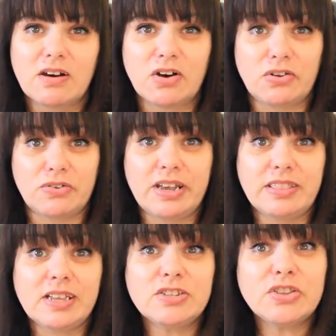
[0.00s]
Alright,
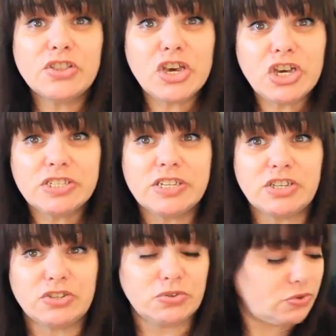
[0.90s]
that's Thursday
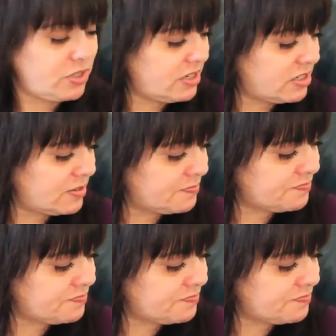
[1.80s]
sorted.